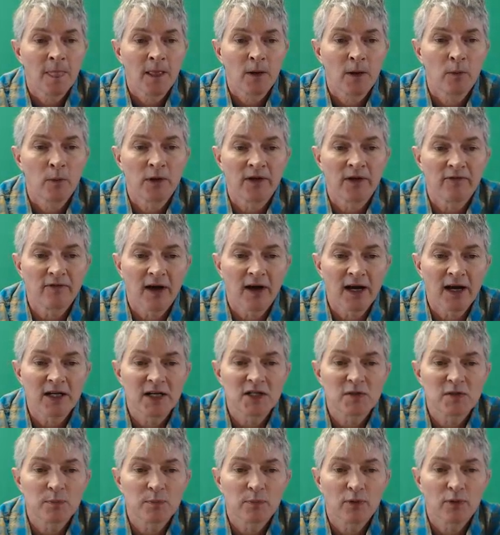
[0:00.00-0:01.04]
when it
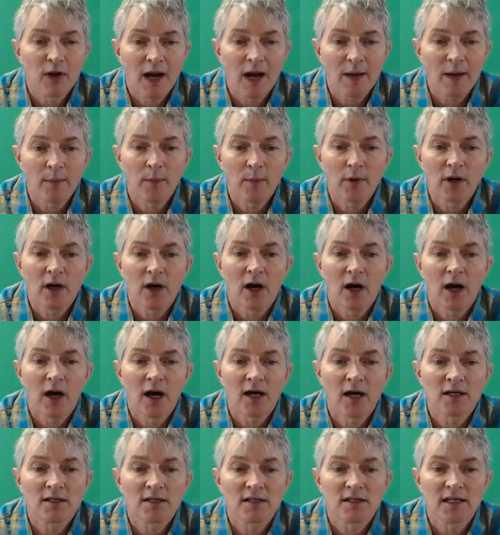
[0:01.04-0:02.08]
finds probable
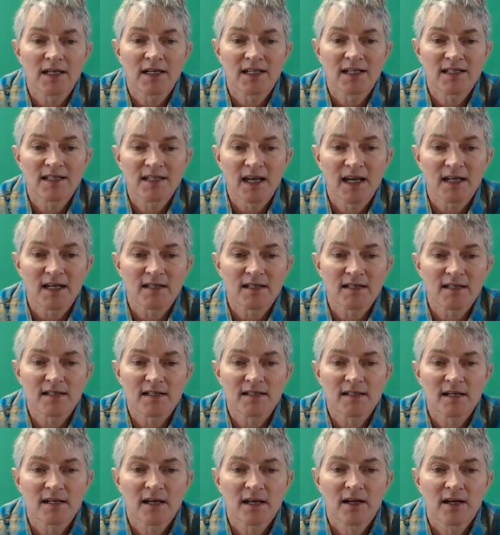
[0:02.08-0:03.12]
cause
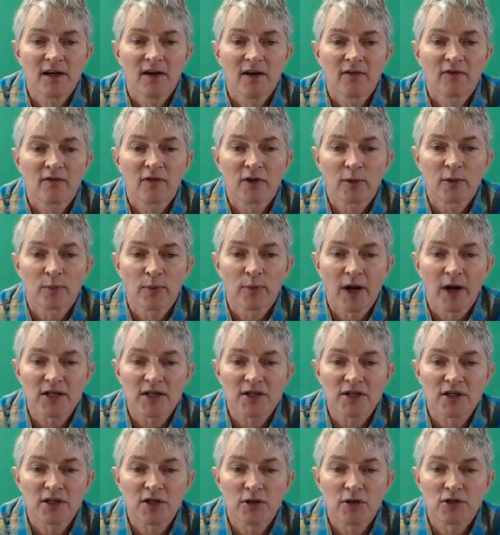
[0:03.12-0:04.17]
exists for the
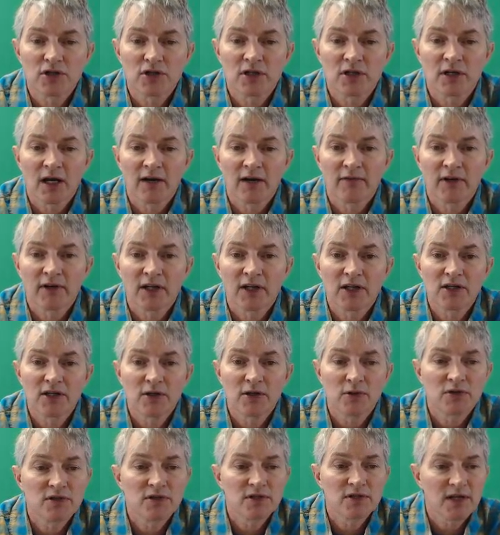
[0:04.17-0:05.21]
prosecution of an
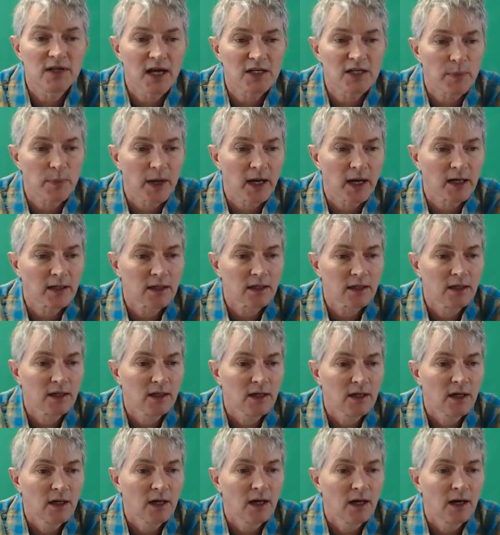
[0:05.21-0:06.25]
accused suspect.
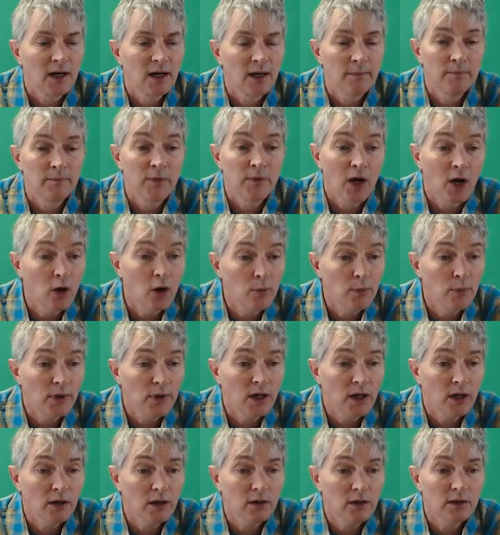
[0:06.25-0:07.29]
No
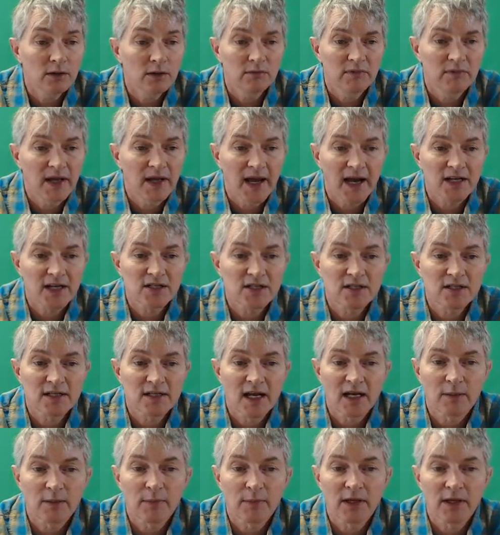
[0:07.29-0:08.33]
bill, the action
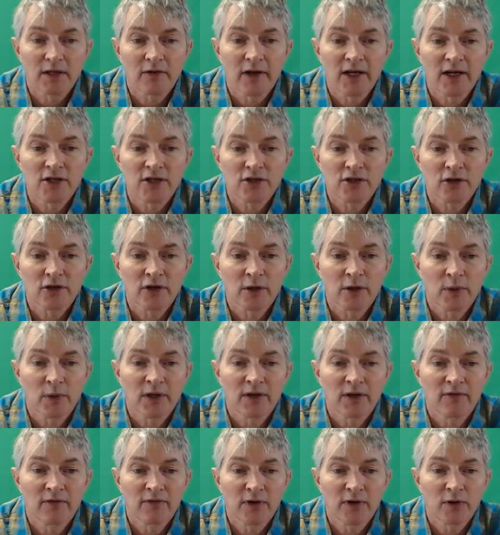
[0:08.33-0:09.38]
taken by the grand jury when
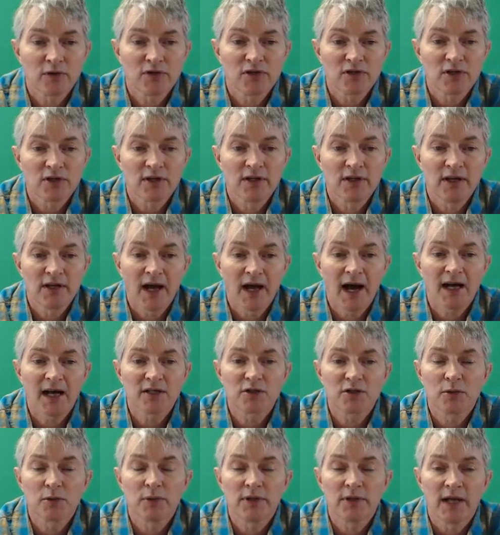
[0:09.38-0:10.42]
it votes not
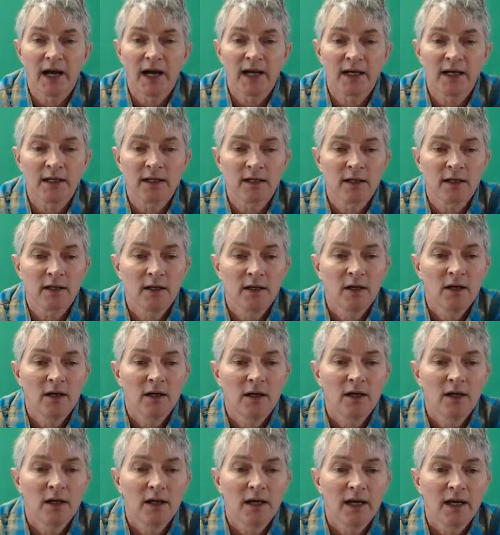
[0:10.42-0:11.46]
to indict
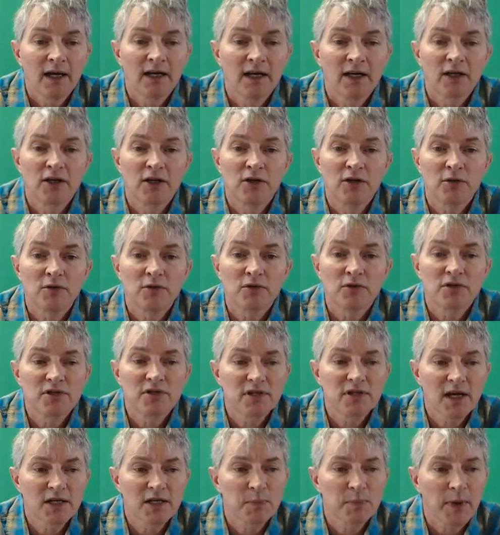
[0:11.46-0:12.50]
an accused
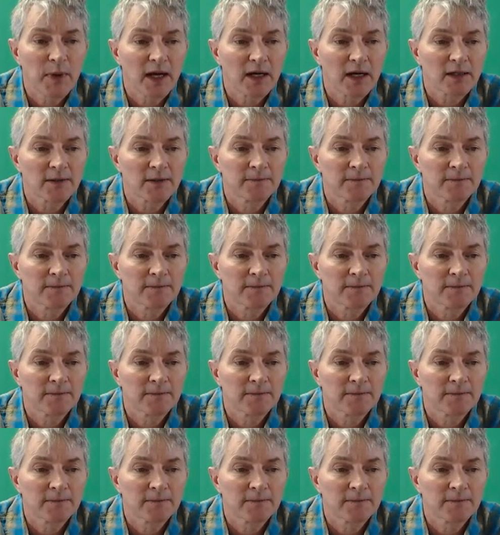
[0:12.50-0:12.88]
suspect.